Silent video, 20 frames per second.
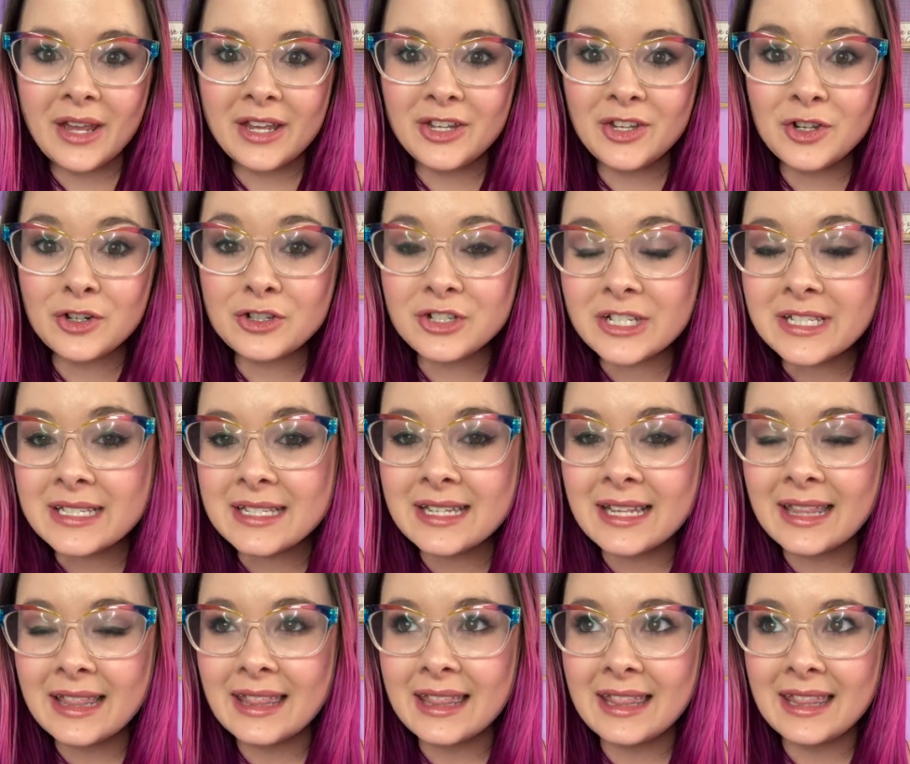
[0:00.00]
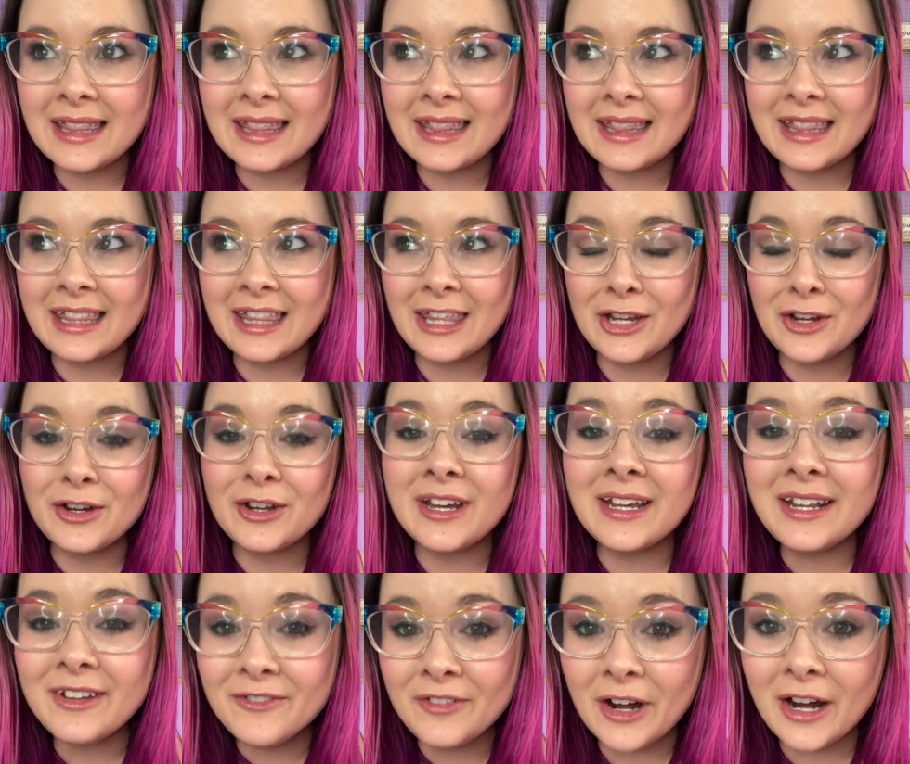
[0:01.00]
you're going
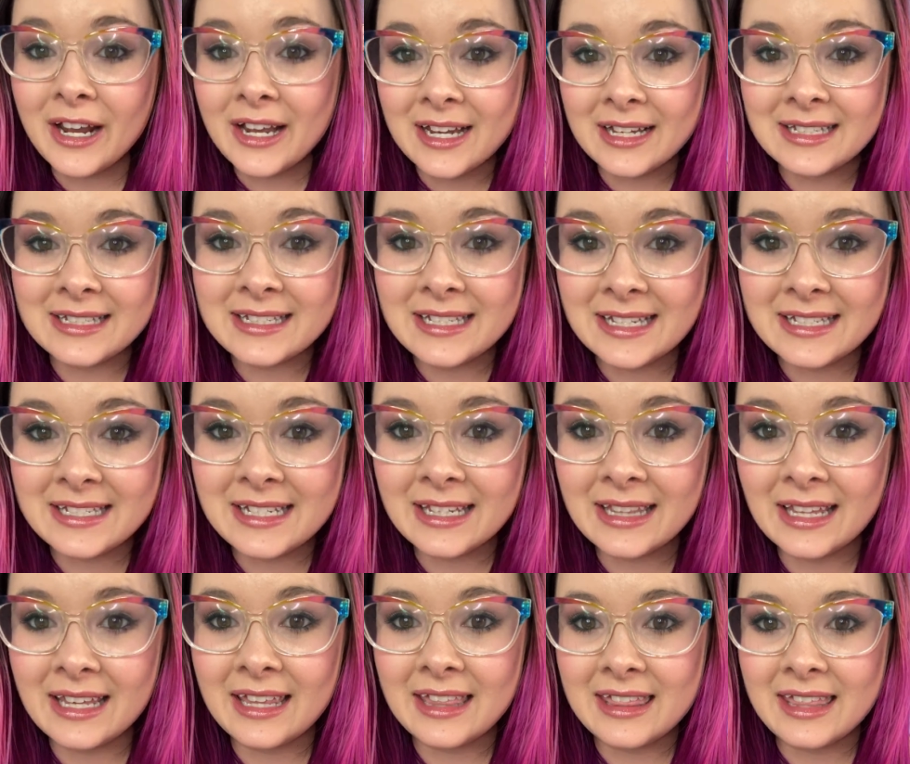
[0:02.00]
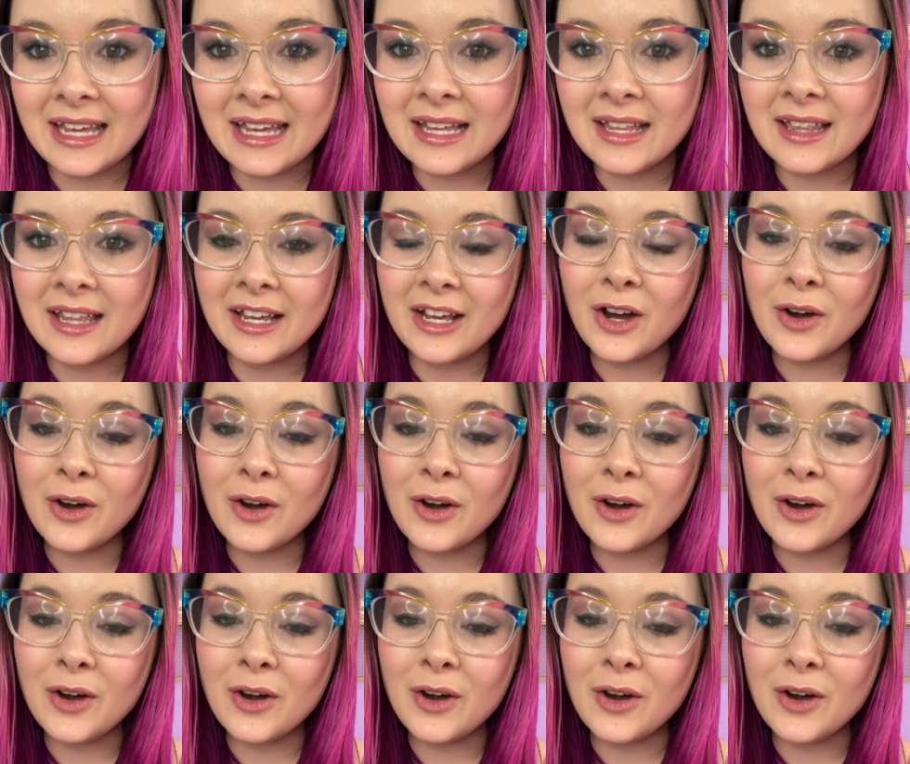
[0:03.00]
to very consistently think like,